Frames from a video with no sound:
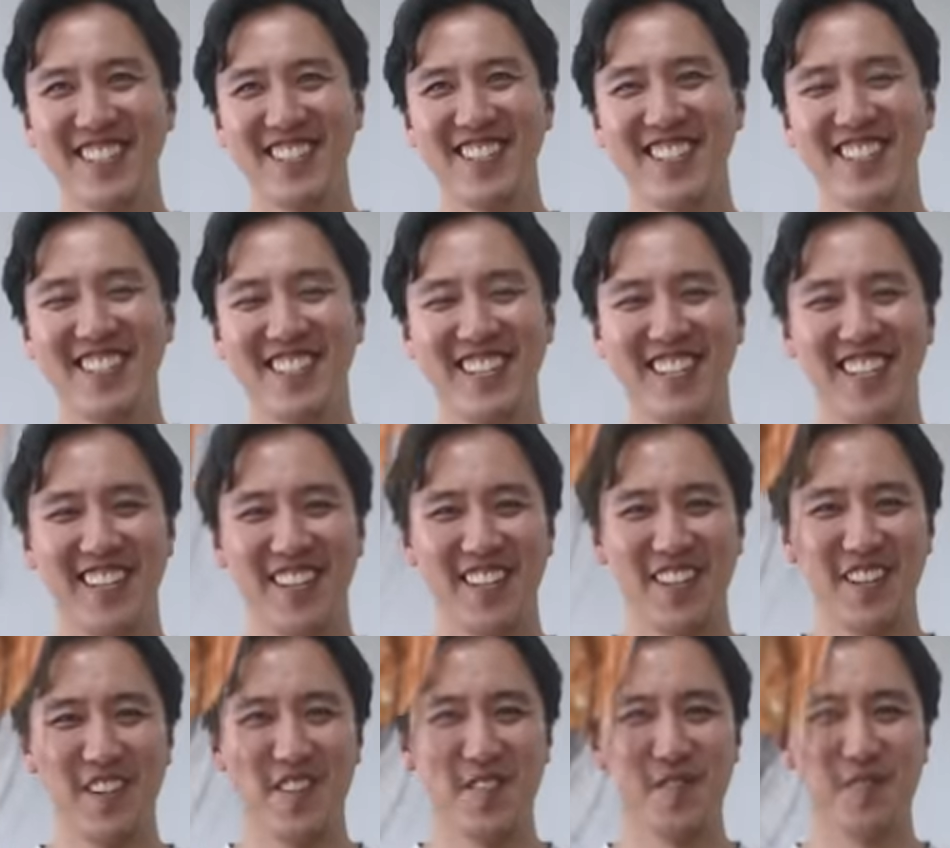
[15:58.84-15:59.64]

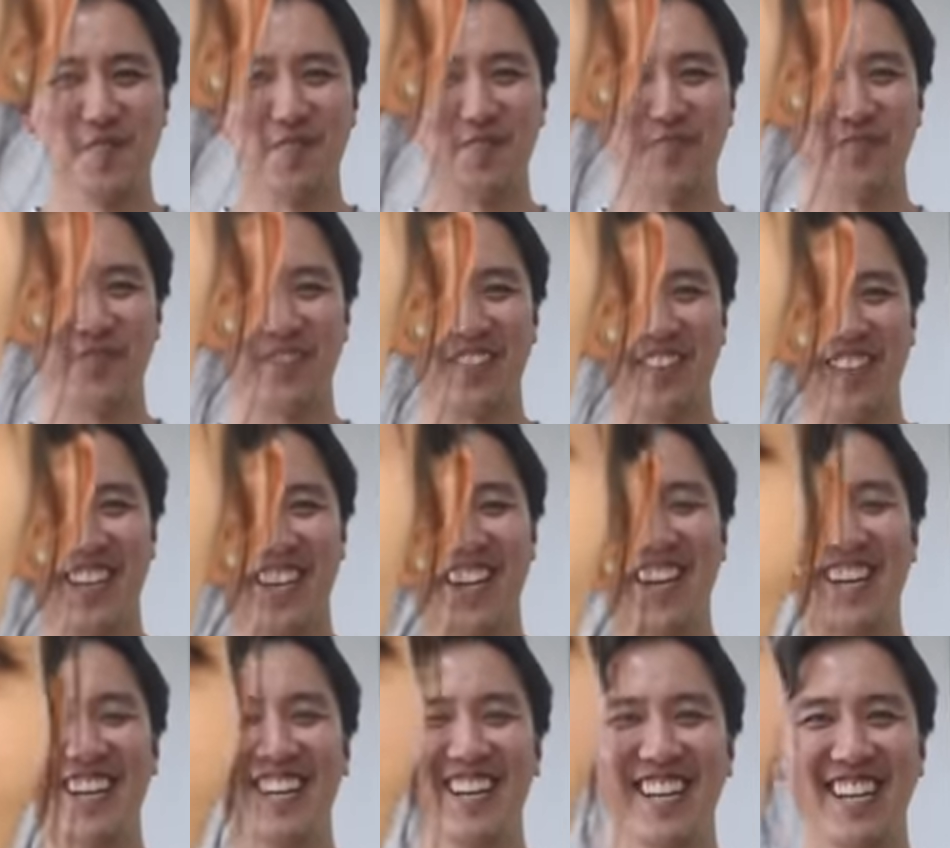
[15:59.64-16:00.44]

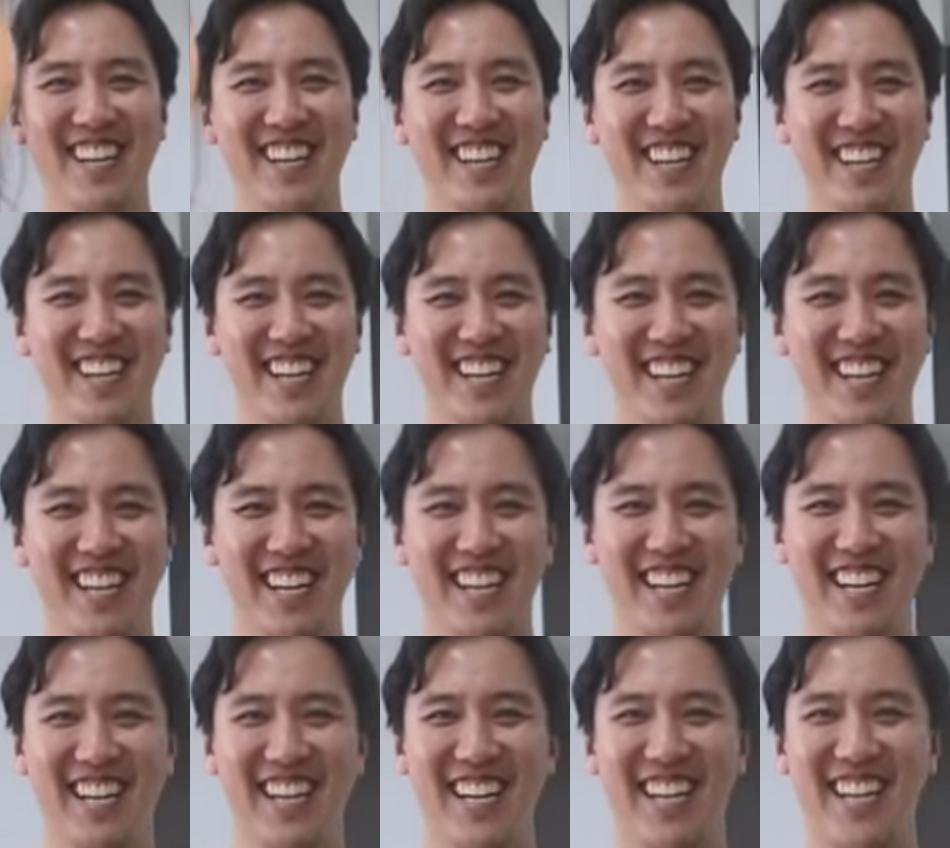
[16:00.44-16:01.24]

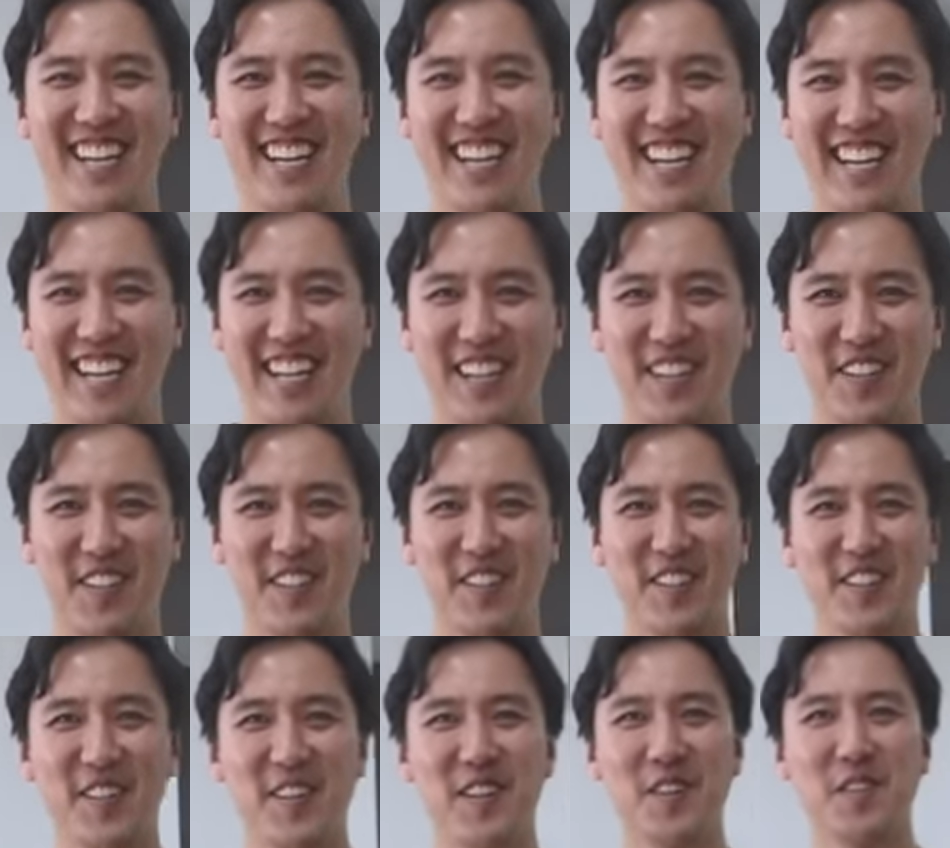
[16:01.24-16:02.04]

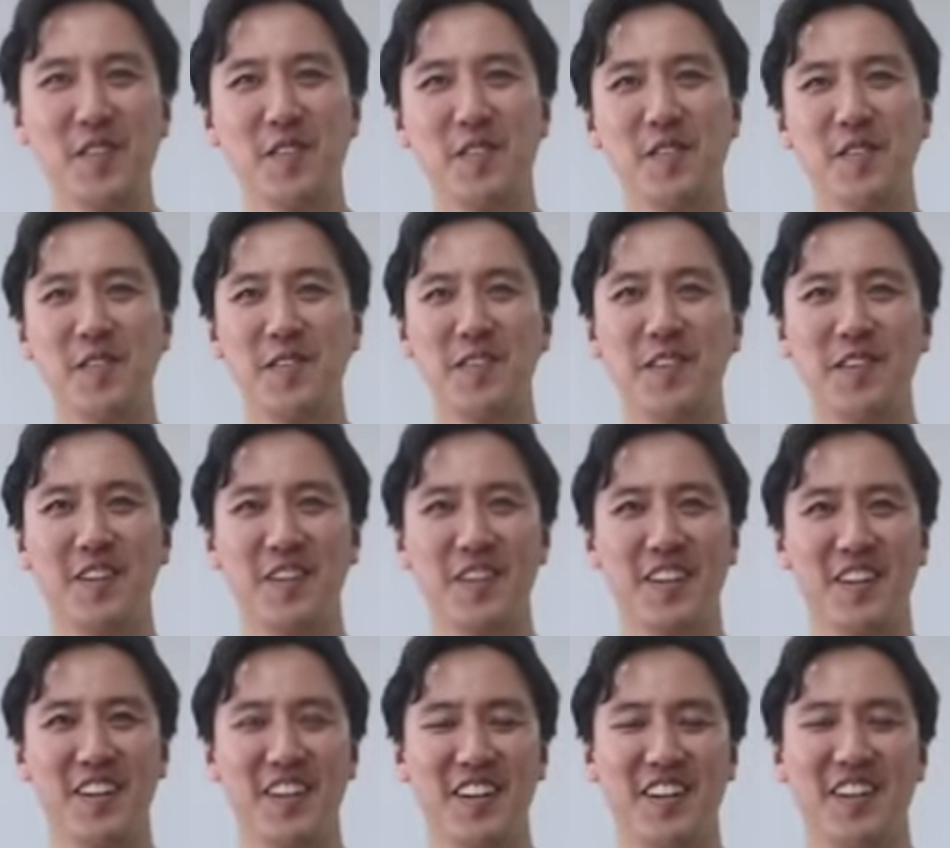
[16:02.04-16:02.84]

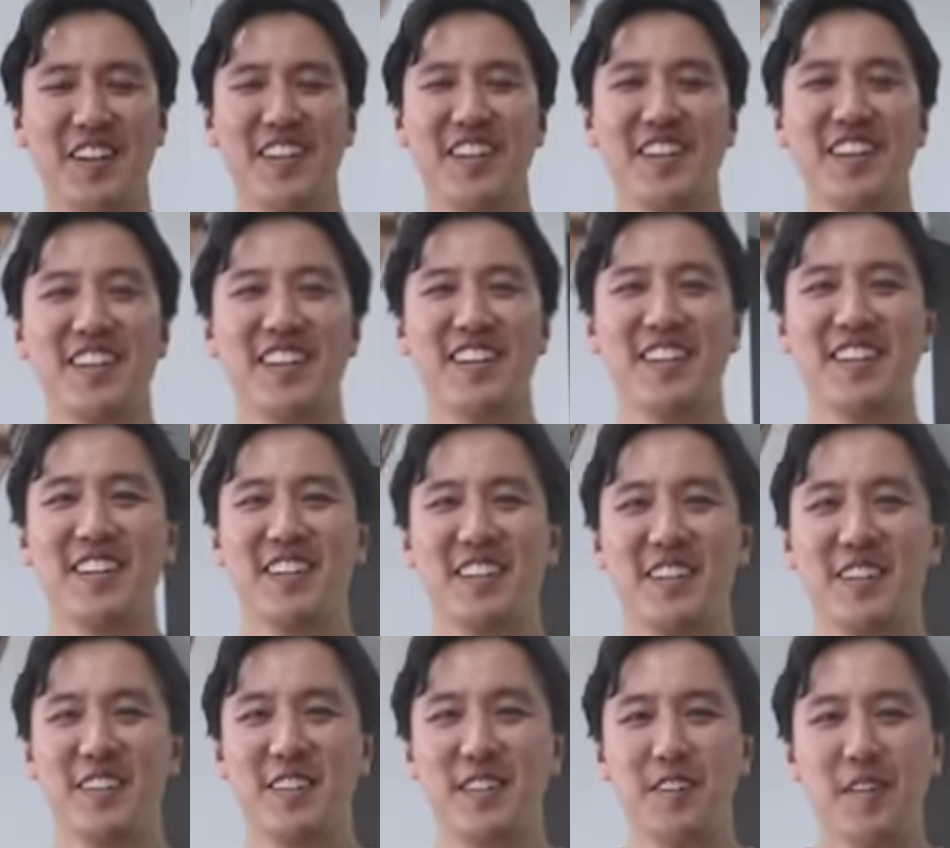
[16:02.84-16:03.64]

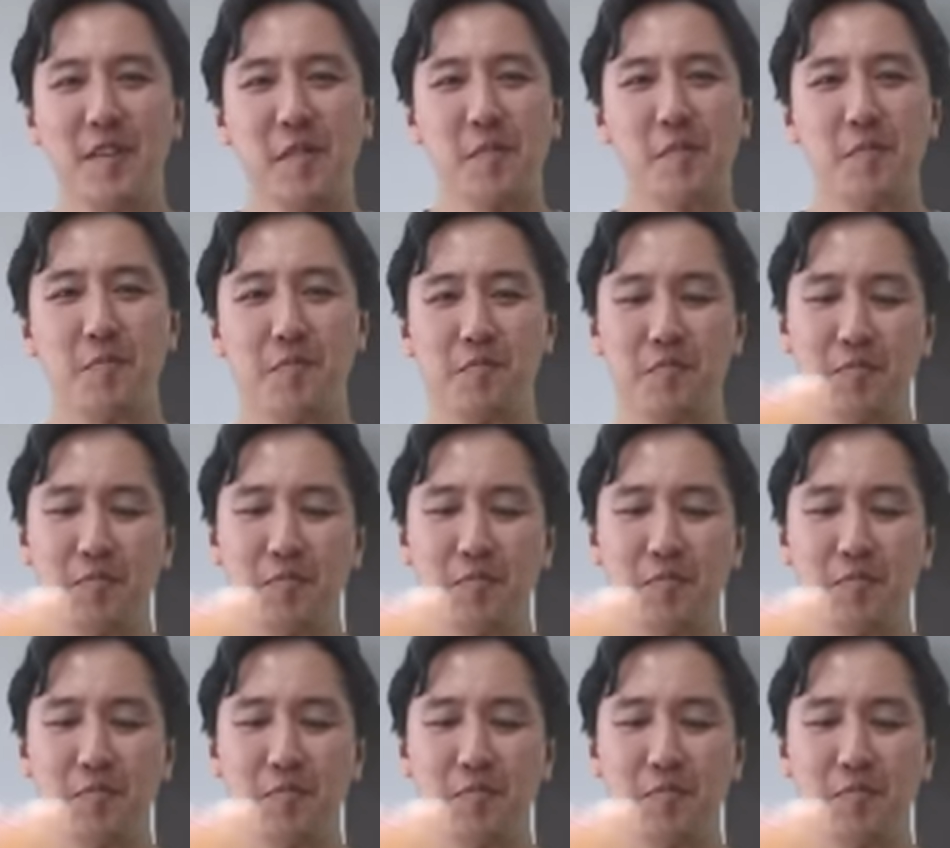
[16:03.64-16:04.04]
This person isn't speaking.